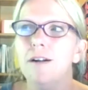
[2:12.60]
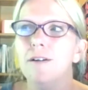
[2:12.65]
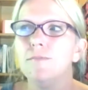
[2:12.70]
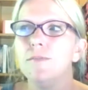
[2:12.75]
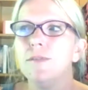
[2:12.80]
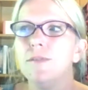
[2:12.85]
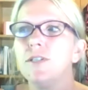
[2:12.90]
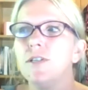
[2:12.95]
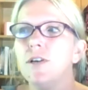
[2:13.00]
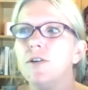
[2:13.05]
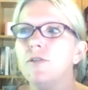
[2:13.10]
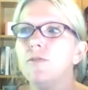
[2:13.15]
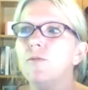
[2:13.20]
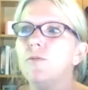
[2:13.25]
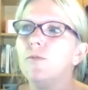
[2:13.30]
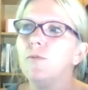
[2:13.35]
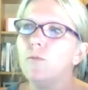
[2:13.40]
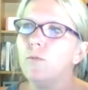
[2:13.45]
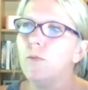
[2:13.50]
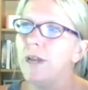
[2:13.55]
So
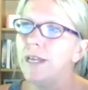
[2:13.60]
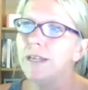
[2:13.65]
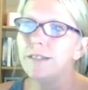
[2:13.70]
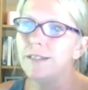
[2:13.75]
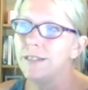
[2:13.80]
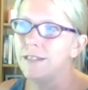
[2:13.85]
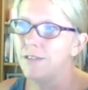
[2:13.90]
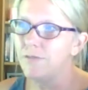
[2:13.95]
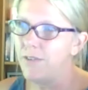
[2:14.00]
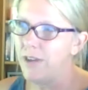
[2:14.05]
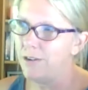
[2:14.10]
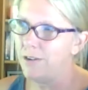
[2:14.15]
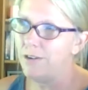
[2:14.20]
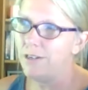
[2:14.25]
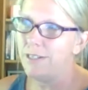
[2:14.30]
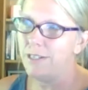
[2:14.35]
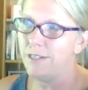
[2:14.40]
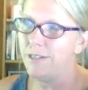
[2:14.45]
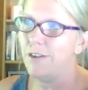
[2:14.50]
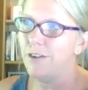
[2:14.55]
we assist
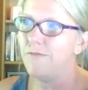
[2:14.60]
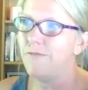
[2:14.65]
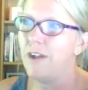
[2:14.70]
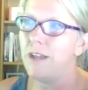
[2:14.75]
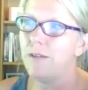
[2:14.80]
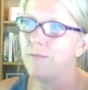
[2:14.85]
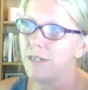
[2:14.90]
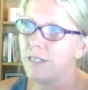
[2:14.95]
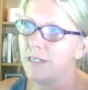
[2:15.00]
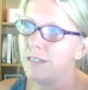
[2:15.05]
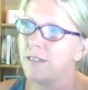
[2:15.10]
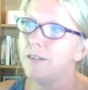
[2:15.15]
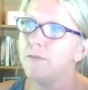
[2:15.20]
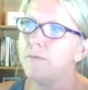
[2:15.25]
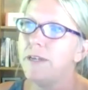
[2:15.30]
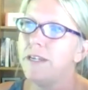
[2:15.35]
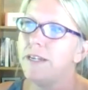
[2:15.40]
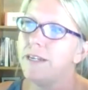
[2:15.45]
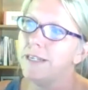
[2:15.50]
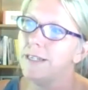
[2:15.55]
veterans and their families and
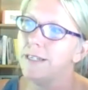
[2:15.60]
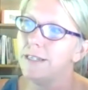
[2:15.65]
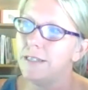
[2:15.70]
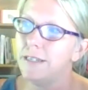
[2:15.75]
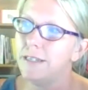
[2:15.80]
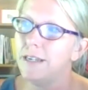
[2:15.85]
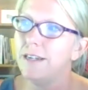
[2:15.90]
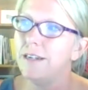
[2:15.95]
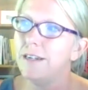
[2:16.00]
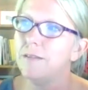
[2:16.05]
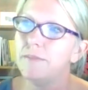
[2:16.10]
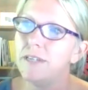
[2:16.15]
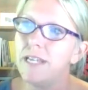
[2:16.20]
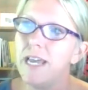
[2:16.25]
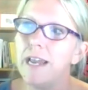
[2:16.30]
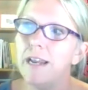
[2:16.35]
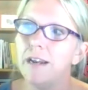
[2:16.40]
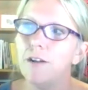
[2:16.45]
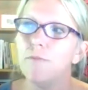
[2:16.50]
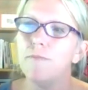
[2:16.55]
dependents in
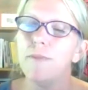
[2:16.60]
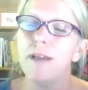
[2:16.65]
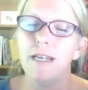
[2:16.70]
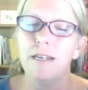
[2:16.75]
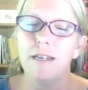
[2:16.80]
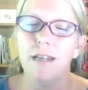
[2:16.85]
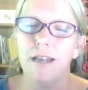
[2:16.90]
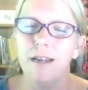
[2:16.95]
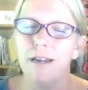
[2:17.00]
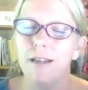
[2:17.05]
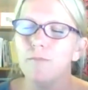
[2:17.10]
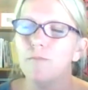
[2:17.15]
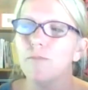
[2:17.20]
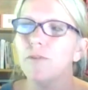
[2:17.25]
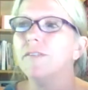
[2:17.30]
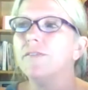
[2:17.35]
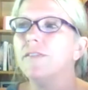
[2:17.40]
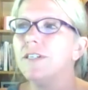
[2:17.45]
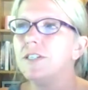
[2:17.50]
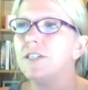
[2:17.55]
obtaining or maintaining
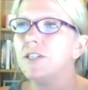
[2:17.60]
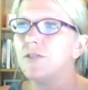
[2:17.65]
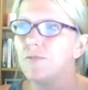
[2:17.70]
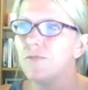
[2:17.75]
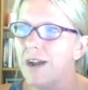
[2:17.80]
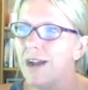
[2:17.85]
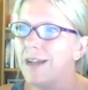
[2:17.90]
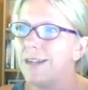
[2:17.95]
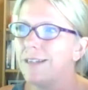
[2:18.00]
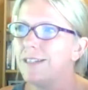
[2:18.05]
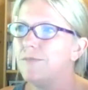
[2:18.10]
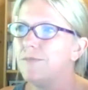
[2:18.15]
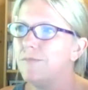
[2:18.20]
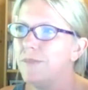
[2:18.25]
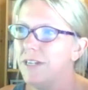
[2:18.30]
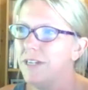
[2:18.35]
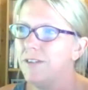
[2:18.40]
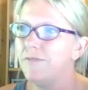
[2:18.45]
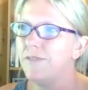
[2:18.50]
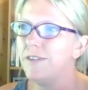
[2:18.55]
privileges, rights, and
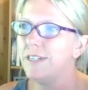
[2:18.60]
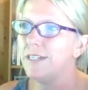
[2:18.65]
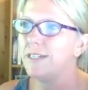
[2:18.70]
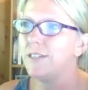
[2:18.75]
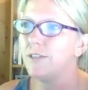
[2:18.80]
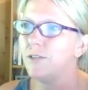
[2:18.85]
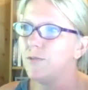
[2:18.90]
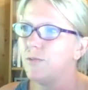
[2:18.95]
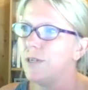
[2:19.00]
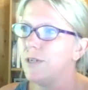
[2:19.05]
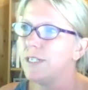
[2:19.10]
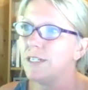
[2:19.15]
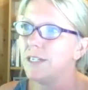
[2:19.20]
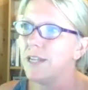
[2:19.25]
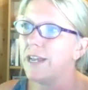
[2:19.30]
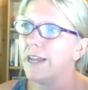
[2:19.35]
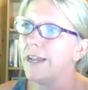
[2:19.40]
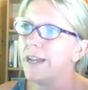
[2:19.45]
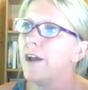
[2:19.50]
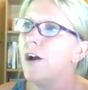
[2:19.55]
benefits to which
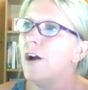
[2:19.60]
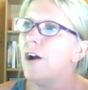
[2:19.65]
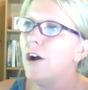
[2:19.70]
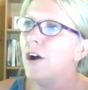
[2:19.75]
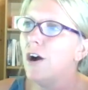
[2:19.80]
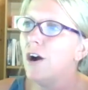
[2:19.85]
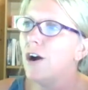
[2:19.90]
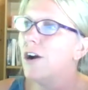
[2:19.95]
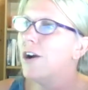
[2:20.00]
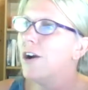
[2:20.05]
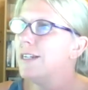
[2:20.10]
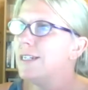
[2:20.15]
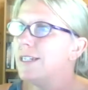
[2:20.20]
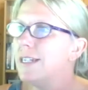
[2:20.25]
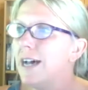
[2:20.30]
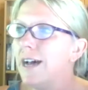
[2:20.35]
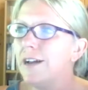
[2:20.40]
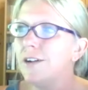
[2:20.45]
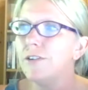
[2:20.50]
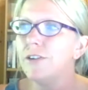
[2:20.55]
they are
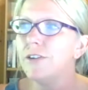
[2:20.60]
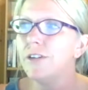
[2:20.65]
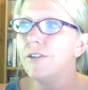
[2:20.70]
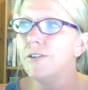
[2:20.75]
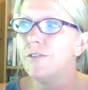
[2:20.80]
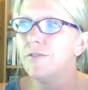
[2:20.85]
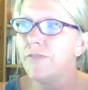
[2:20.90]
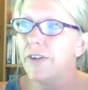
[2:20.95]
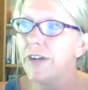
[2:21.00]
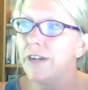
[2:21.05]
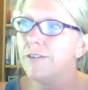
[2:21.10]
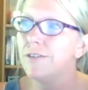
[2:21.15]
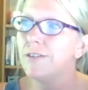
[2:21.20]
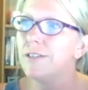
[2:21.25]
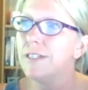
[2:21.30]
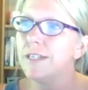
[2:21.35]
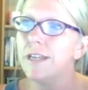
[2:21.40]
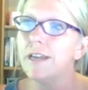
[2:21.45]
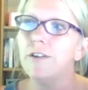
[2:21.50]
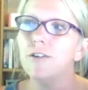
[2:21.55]
entitled under federal,
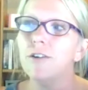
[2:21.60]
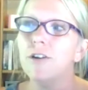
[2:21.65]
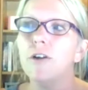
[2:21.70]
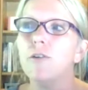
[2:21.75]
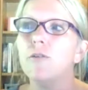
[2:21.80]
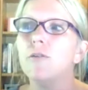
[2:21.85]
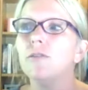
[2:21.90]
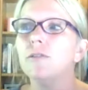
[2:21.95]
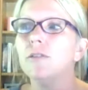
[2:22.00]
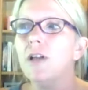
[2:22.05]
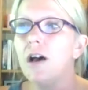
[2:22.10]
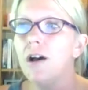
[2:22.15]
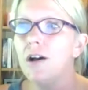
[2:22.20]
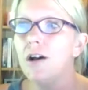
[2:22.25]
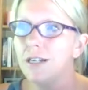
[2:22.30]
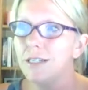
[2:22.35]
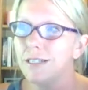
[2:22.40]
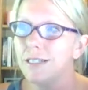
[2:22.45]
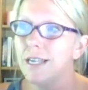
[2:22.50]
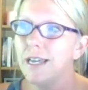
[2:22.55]
state, or local
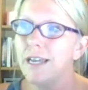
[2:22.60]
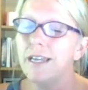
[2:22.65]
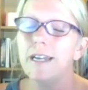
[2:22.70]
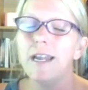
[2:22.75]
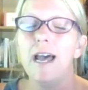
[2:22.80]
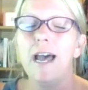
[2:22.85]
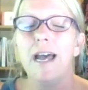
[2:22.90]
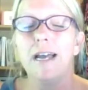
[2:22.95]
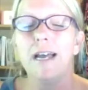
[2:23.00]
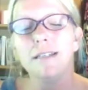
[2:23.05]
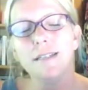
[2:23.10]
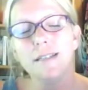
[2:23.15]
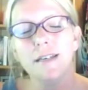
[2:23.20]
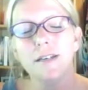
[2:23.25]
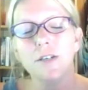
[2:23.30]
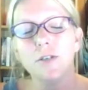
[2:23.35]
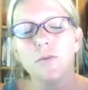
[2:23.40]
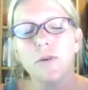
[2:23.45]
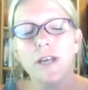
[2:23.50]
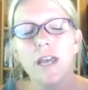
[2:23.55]
laws. And as
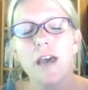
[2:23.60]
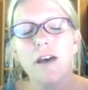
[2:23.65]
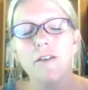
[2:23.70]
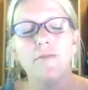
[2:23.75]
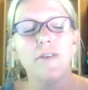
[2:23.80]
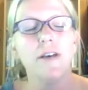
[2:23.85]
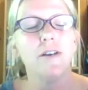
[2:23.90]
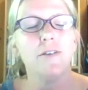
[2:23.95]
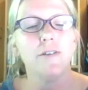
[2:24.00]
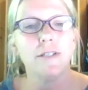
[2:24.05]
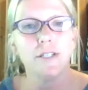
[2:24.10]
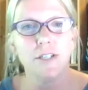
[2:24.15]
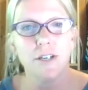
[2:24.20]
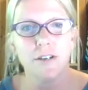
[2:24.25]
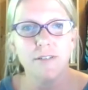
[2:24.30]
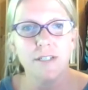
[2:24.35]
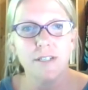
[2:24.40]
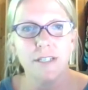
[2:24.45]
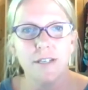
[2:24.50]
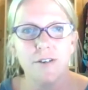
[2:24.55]
such, we have veteran
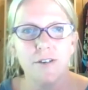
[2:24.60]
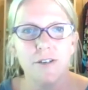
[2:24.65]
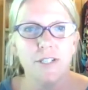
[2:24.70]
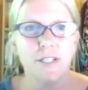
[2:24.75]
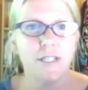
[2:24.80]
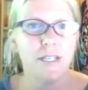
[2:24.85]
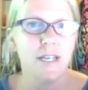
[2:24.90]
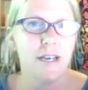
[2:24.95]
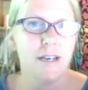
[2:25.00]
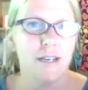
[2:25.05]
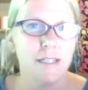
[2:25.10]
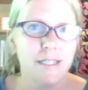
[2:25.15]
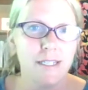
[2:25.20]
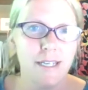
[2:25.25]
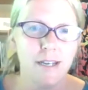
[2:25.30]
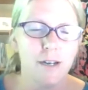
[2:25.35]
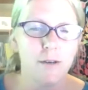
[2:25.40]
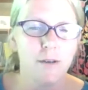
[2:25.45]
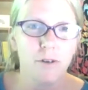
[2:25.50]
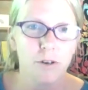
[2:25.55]
service centers
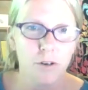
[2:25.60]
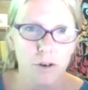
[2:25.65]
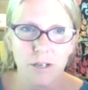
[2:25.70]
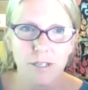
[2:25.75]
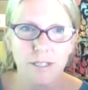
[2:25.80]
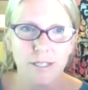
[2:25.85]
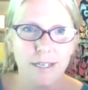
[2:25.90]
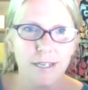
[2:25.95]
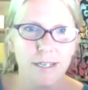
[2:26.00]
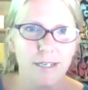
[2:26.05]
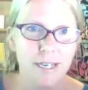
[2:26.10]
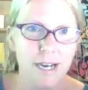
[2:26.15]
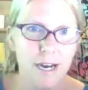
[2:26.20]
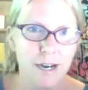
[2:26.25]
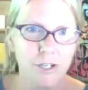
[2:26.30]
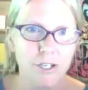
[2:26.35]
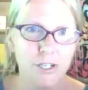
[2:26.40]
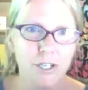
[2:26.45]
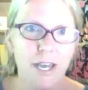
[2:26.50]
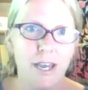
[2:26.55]
set up across the
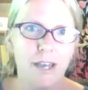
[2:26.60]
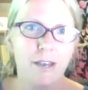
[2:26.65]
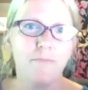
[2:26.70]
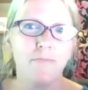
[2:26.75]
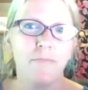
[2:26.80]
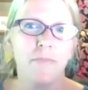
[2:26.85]
entire state.